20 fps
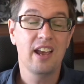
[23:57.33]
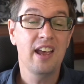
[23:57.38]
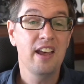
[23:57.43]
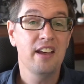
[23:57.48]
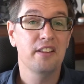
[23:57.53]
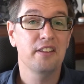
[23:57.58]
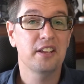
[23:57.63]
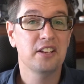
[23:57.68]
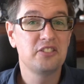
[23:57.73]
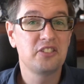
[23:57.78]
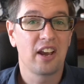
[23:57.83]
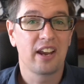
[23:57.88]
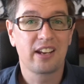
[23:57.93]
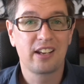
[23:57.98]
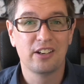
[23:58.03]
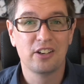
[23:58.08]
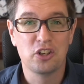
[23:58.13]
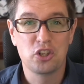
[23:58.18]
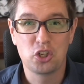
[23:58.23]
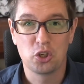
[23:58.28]
This, I can
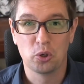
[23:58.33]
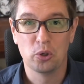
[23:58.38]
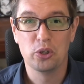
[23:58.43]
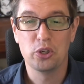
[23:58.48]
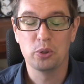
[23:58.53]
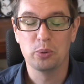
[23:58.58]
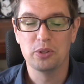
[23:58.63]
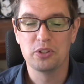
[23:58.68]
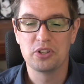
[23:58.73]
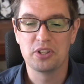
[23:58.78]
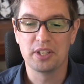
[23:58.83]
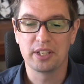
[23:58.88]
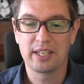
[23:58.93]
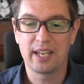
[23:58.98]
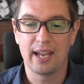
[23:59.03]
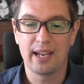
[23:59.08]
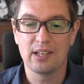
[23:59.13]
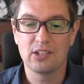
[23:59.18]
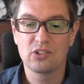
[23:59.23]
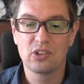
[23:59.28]
assure you, is the
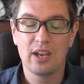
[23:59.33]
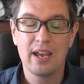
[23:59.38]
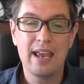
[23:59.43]
case.